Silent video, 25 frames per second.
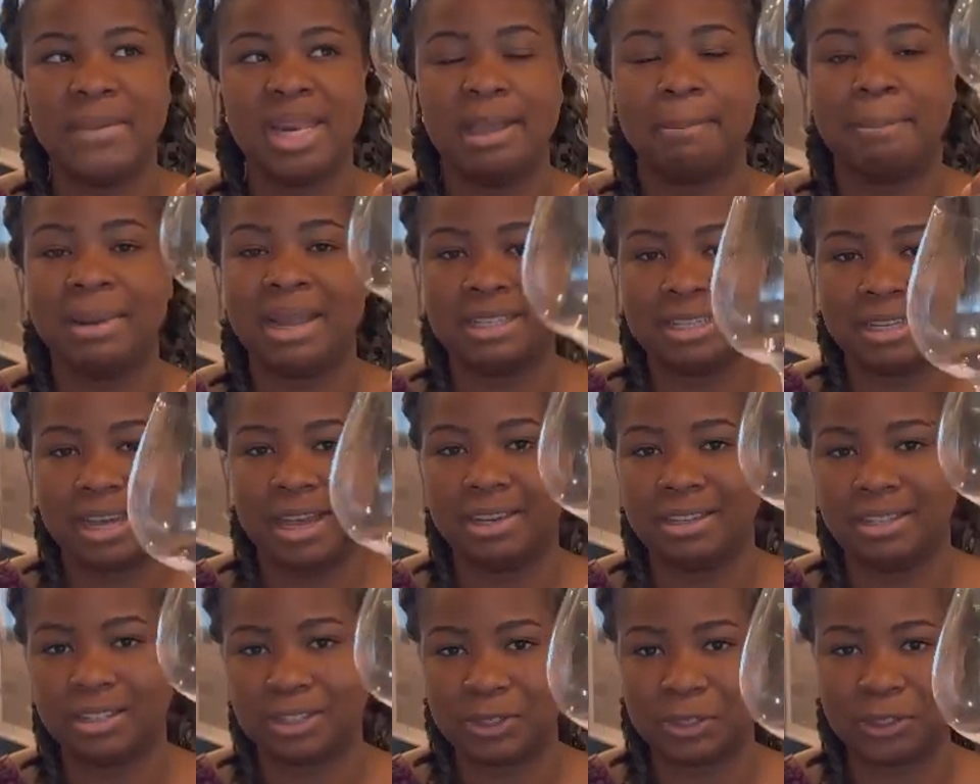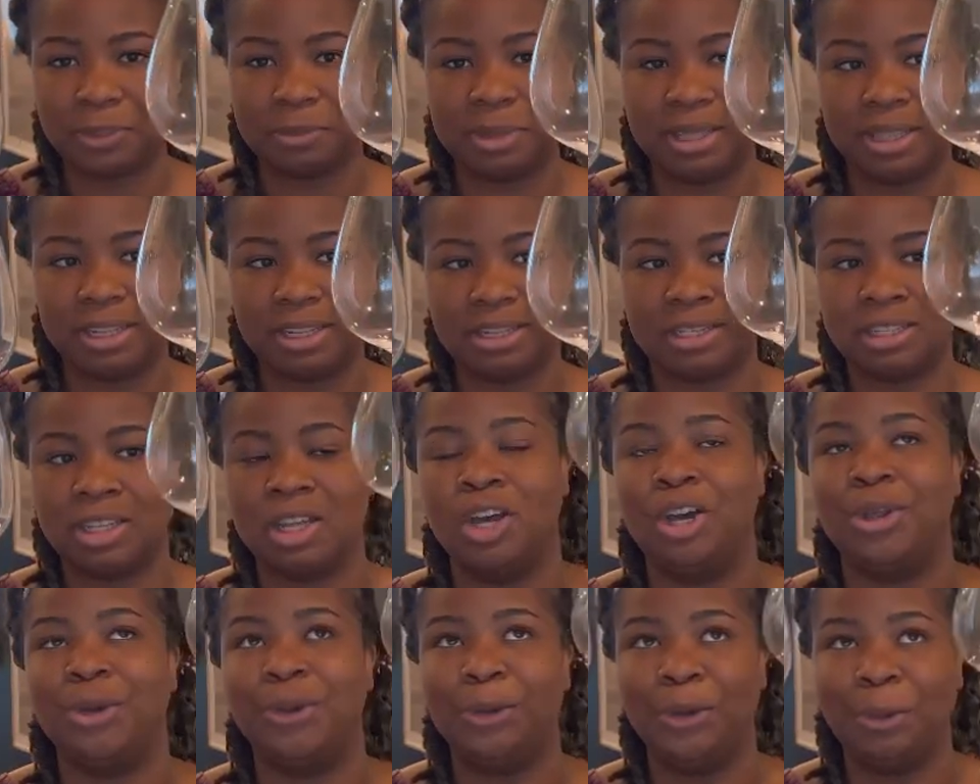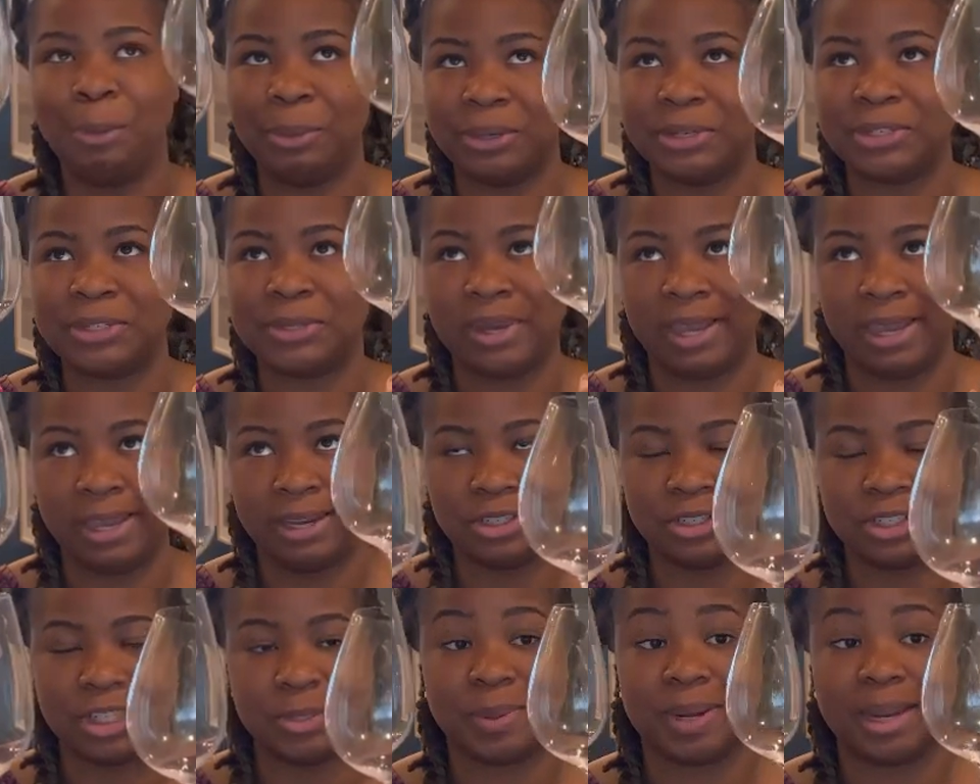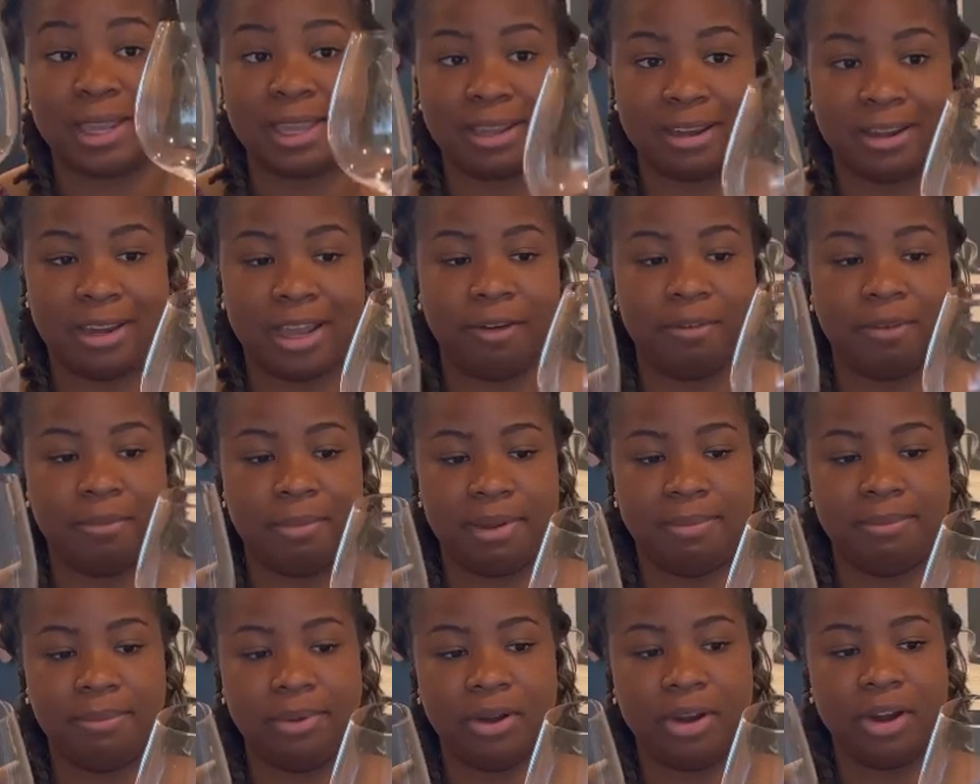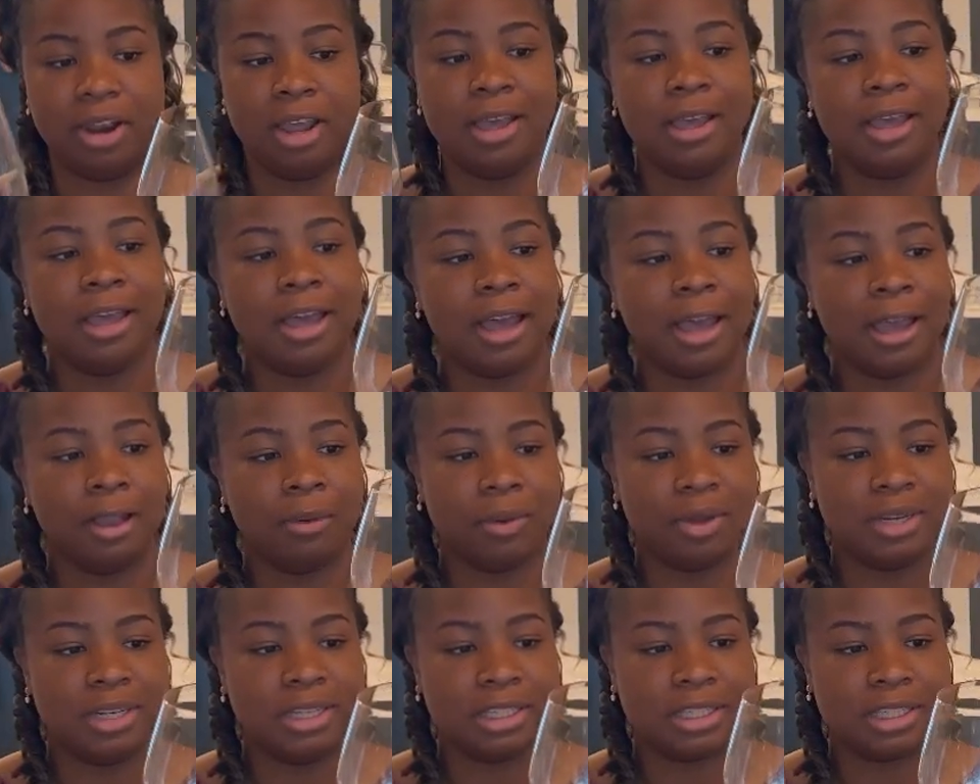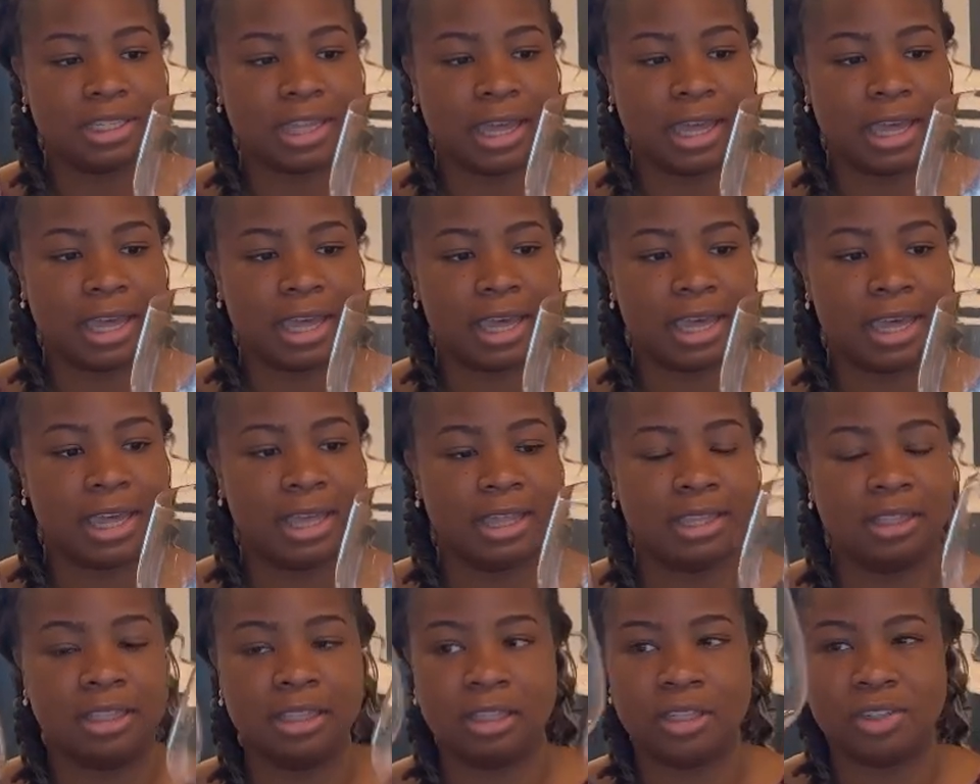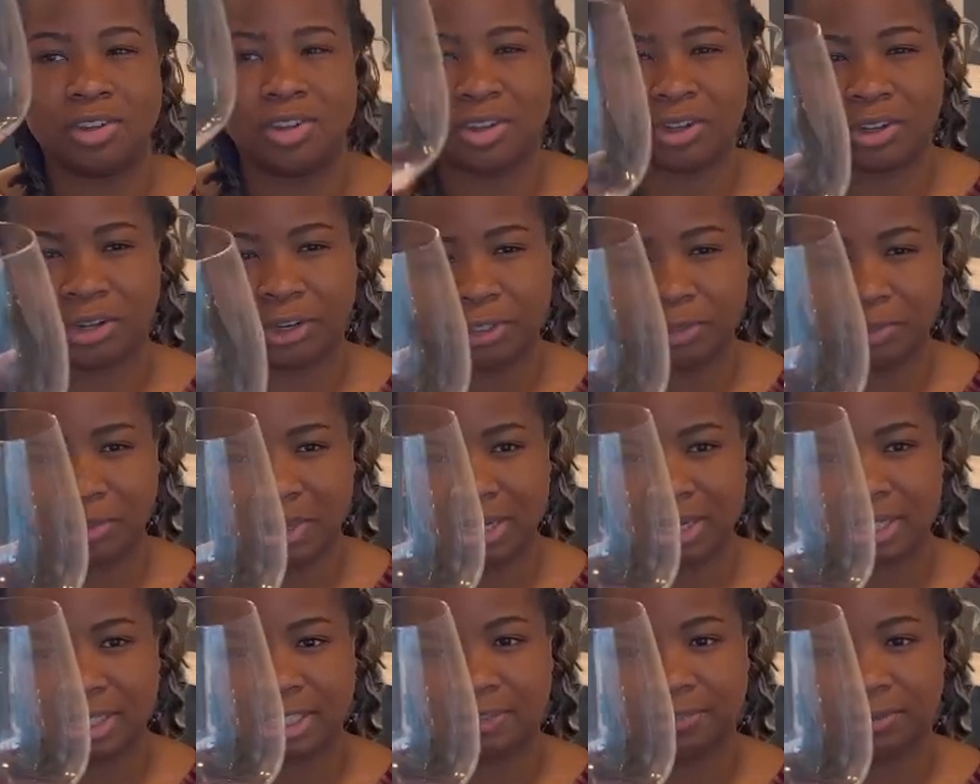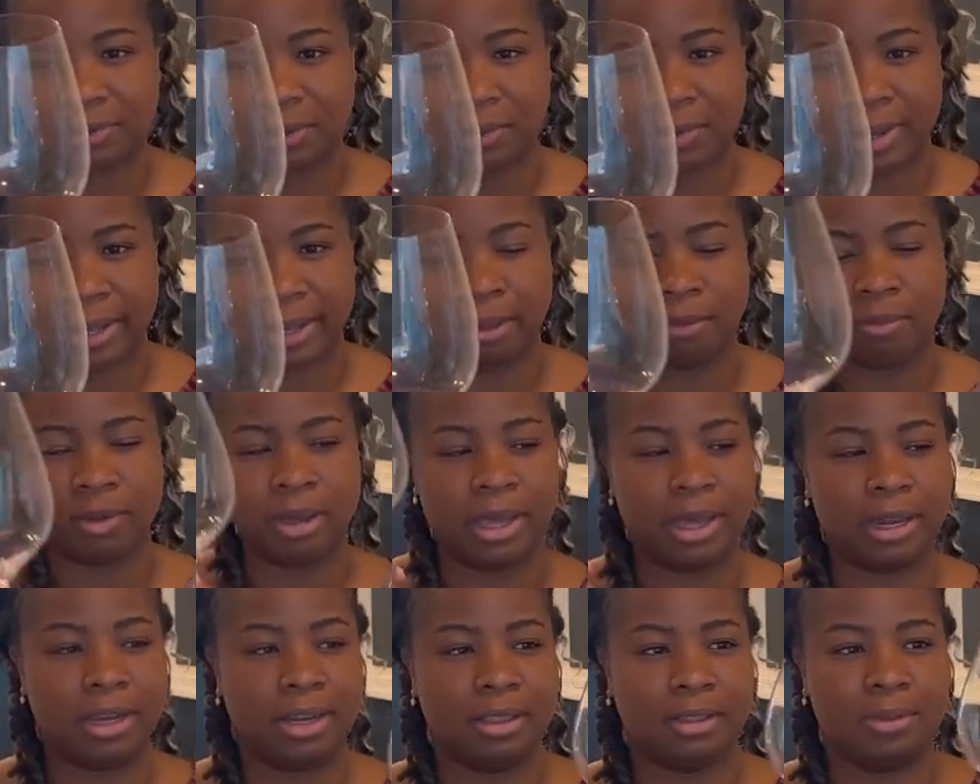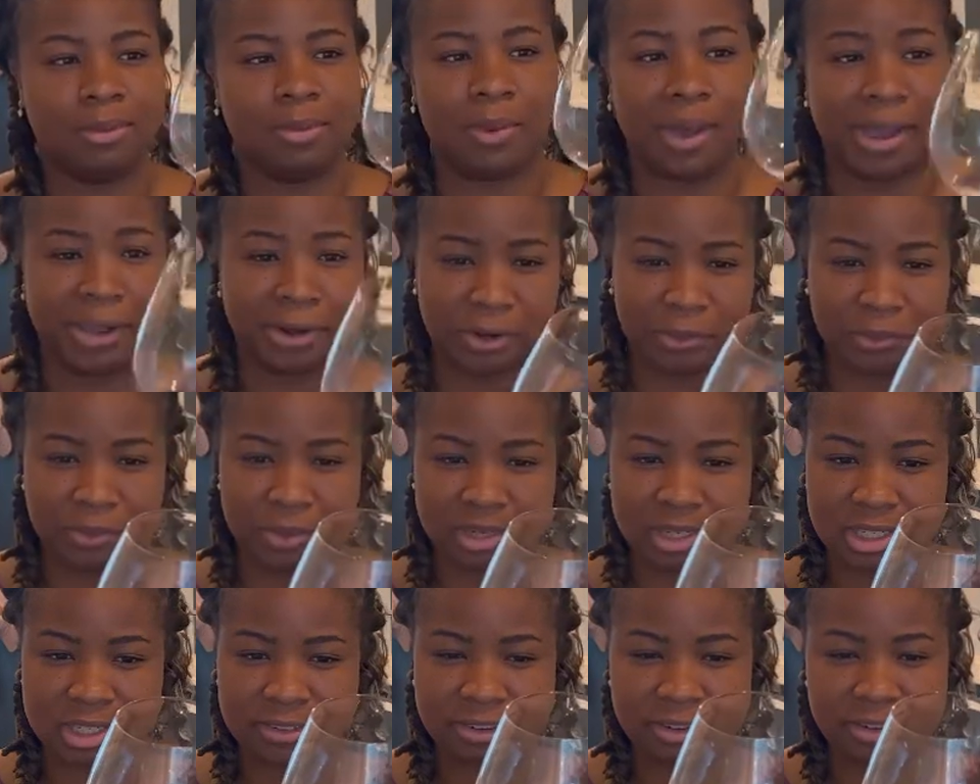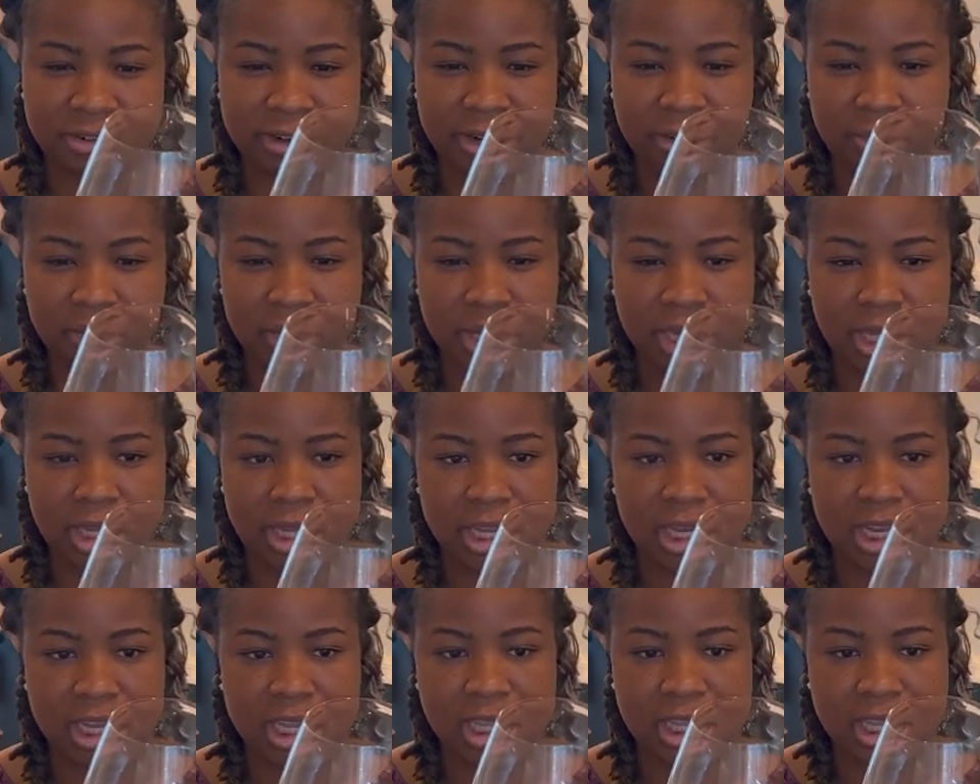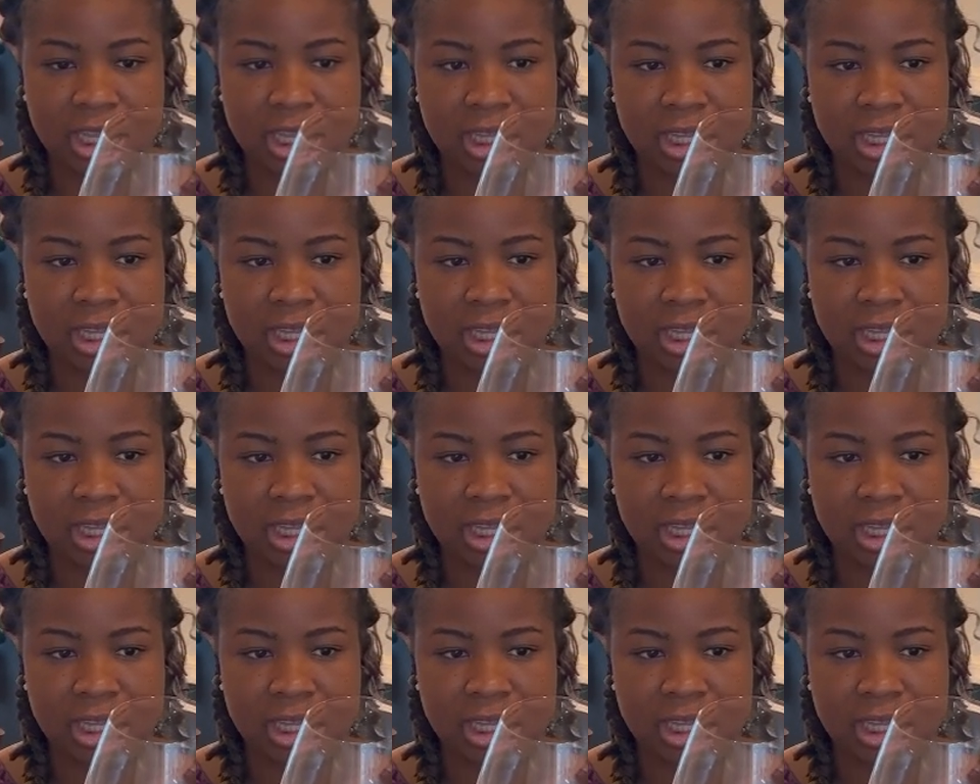My dad has told me this on numerous occasions, but I cannot remember. I want to say the longer one is for white wine and the wider one is for red wine.